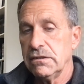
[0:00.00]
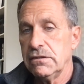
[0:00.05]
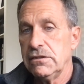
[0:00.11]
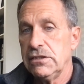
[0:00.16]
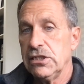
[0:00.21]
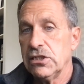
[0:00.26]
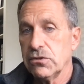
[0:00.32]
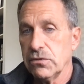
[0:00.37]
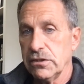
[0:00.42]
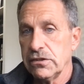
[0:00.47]

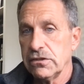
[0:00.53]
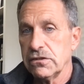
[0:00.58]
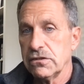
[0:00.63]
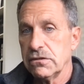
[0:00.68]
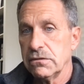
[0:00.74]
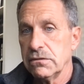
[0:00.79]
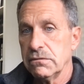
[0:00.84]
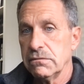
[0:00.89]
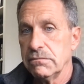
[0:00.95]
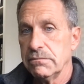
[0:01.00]

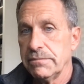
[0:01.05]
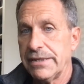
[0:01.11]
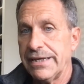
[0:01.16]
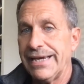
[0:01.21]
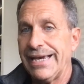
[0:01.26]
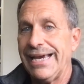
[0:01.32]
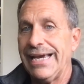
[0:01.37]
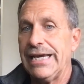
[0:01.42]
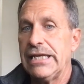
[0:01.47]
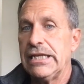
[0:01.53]
decreased by
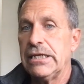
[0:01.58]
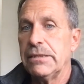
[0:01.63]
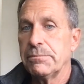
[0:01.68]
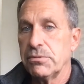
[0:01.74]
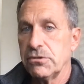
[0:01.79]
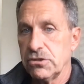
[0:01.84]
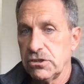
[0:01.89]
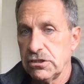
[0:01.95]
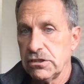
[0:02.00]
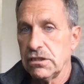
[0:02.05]

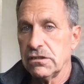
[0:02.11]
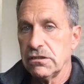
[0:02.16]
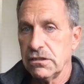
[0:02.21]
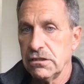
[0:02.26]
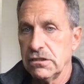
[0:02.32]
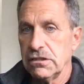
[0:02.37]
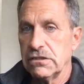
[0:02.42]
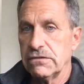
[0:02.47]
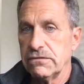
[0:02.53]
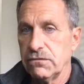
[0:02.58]
80% in
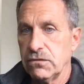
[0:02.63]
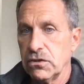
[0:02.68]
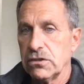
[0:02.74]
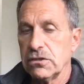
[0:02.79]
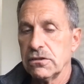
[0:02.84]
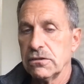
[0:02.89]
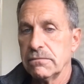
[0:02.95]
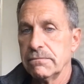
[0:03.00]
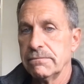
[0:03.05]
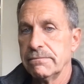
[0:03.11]
his
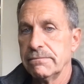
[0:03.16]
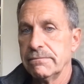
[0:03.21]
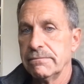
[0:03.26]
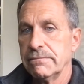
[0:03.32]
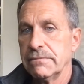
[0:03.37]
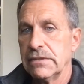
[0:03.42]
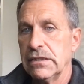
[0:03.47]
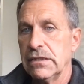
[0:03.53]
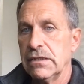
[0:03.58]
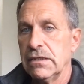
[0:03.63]
foot.
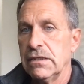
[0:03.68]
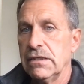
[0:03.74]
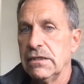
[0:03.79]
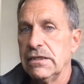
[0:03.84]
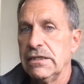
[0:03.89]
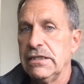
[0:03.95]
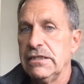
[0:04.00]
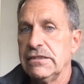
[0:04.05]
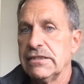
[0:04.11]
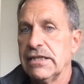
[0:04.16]

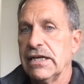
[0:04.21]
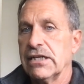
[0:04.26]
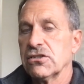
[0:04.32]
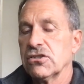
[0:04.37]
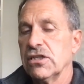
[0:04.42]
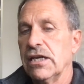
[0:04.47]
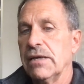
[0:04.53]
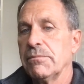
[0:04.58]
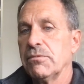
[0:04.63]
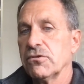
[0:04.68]
He's
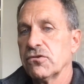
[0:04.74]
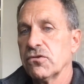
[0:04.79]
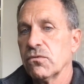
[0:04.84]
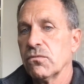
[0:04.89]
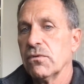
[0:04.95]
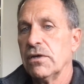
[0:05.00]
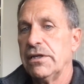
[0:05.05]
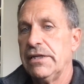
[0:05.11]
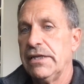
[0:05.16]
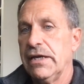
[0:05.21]
actually able to
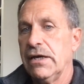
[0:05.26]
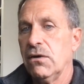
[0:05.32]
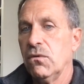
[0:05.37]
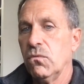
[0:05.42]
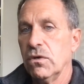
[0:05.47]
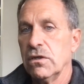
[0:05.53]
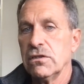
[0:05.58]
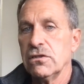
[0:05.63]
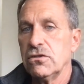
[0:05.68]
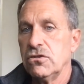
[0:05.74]
run now
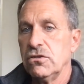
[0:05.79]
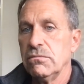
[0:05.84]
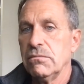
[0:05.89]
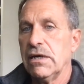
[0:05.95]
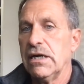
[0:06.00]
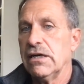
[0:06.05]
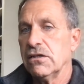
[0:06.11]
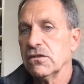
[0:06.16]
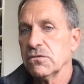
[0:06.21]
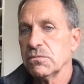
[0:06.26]
1 to 2
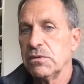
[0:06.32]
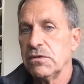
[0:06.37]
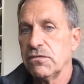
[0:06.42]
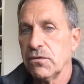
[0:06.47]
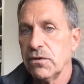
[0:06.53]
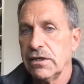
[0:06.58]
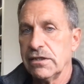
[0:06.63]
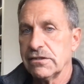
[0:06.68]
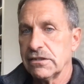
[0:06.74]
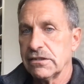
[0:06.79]
miles
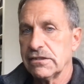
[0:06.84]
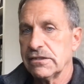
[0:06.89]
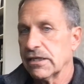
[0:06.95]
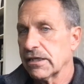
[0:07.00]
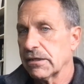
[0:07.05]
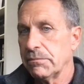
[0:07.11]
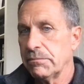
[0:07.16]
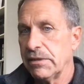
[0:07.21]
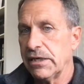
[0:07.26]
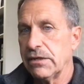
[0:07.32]
before he has a
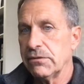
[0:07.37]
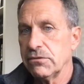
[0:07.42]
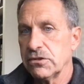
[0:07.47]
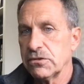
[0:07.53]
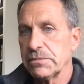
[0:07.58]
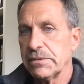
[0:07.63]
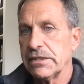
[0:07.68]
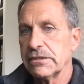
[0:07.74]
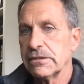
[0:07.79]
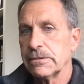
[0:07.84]
second pain
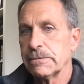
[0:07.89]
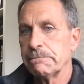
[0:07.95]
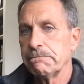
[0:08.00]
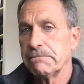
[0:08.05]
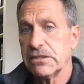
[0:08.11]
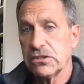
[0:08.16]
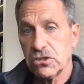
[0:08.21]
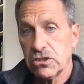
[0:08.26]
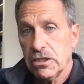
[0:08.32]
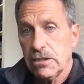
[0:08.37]
response.
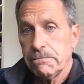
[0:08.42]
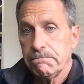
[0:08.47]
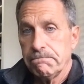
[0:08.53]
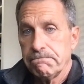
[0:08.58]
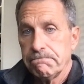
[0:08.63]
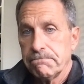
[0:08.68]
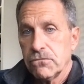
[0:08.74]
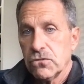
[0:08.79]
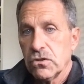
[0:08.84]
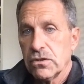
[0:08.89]
That's good.
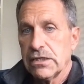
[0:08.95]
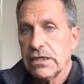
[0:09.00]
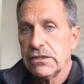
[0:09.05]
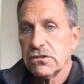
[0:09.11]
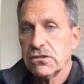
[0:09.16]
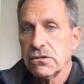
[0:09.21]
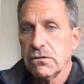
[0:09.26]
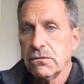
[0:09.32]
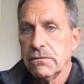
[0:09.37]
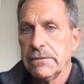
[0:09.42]
Okay,
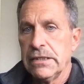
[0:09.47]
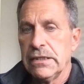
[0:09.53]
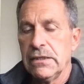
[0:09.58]
so